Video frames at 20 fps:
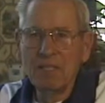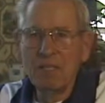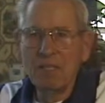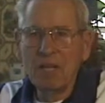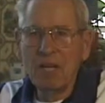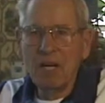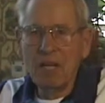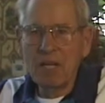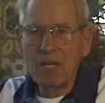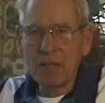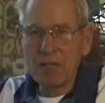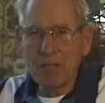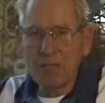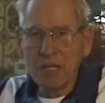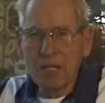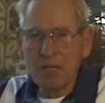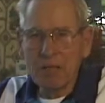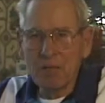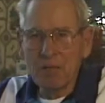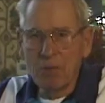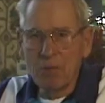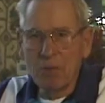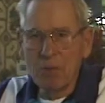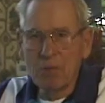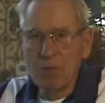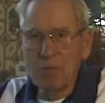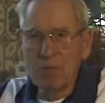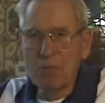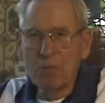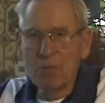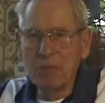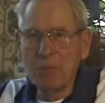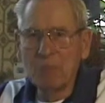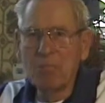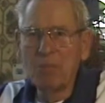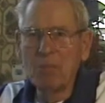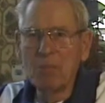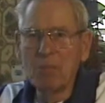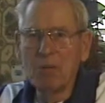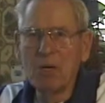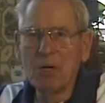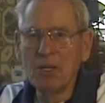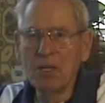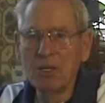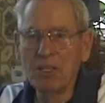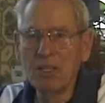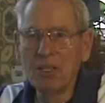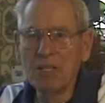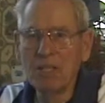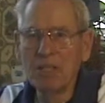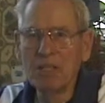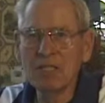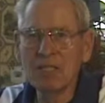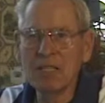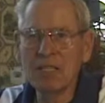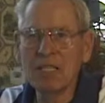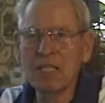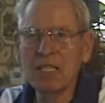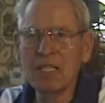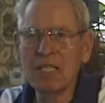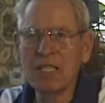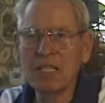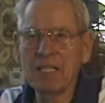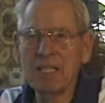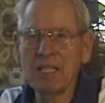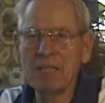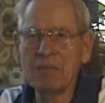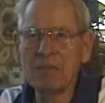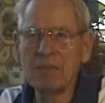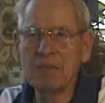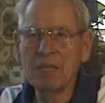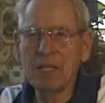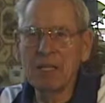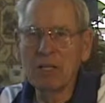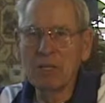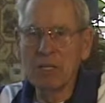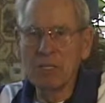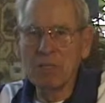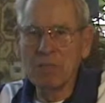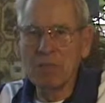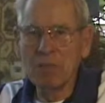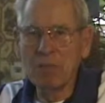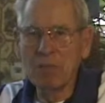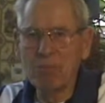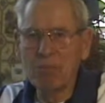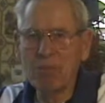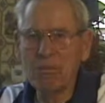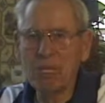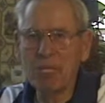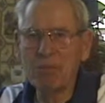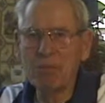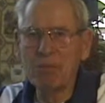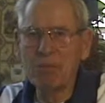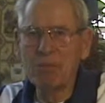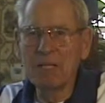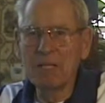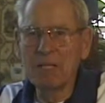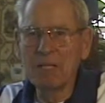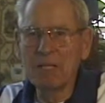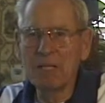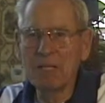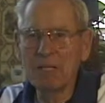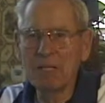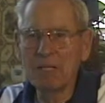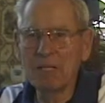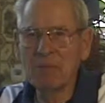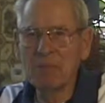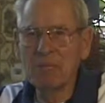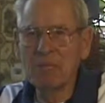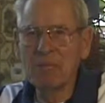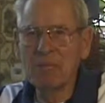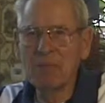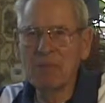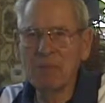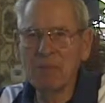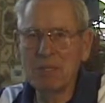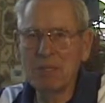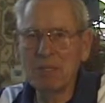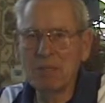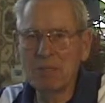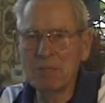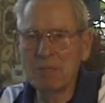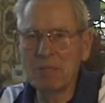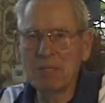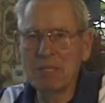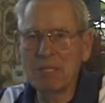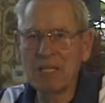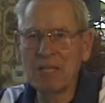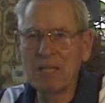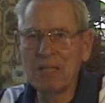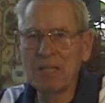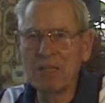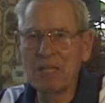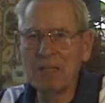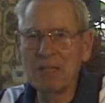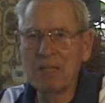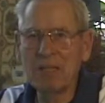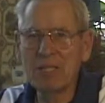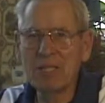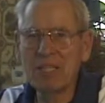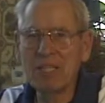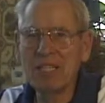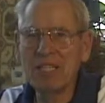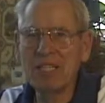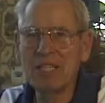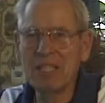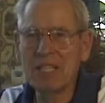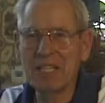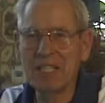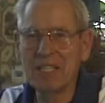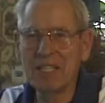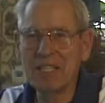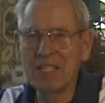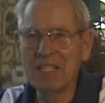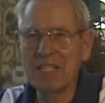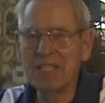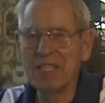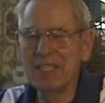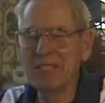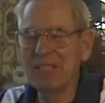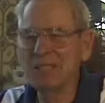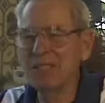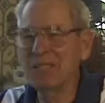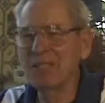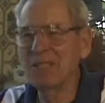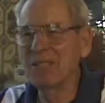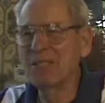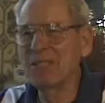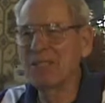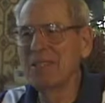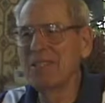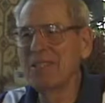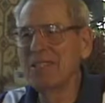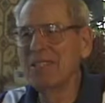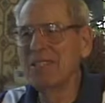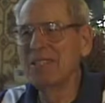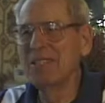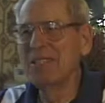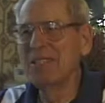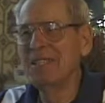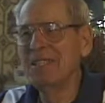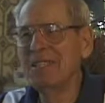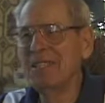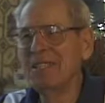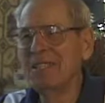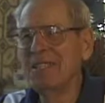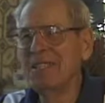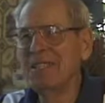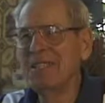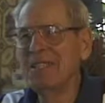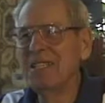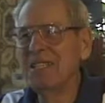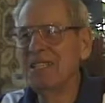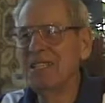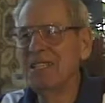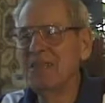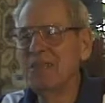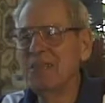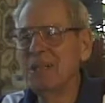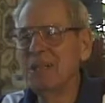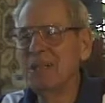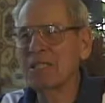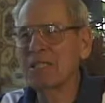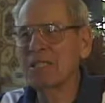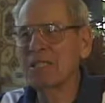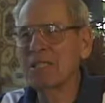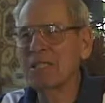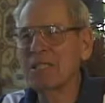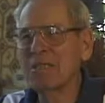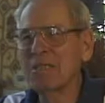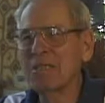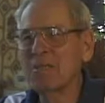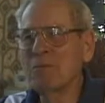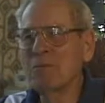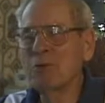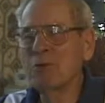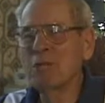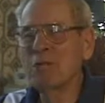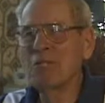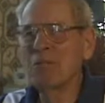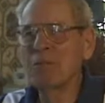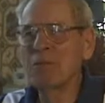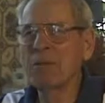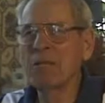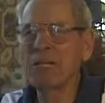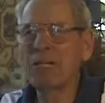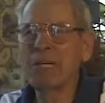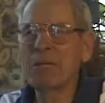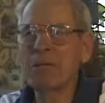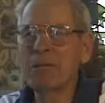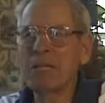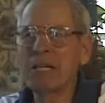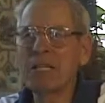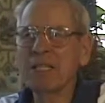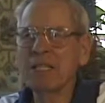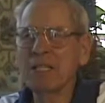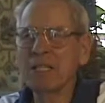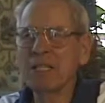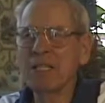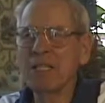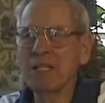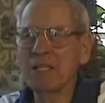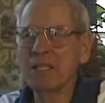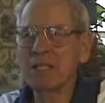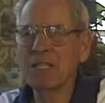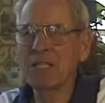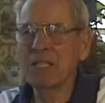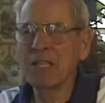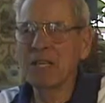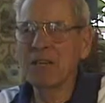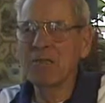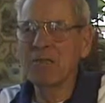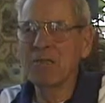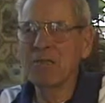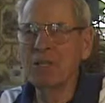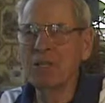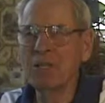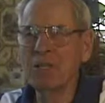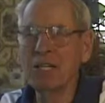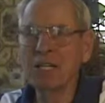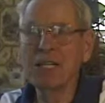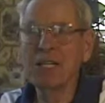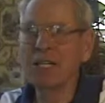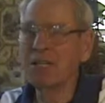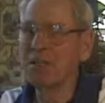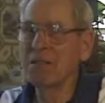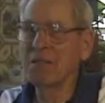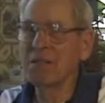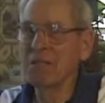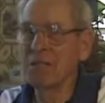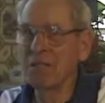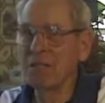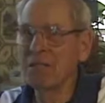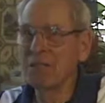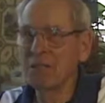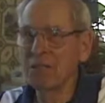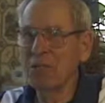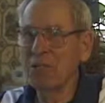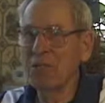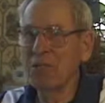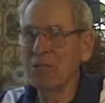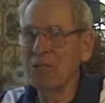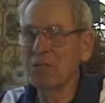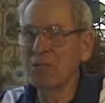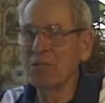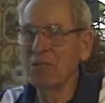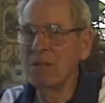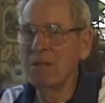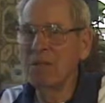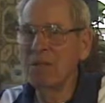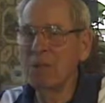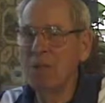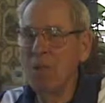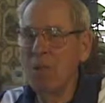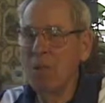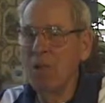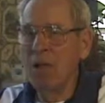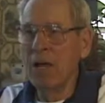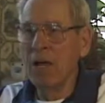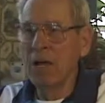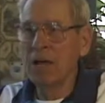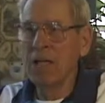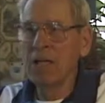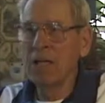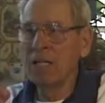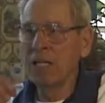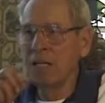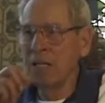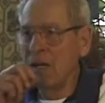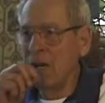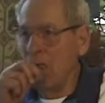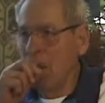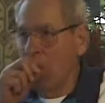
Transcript: hauling bricks for him and mixing mortar and things like that. I'd lost my pride and my ambition by that time. I'd take anything I could get, you know. But fortunately, when I got back out to California, I got into photography at Lockheed.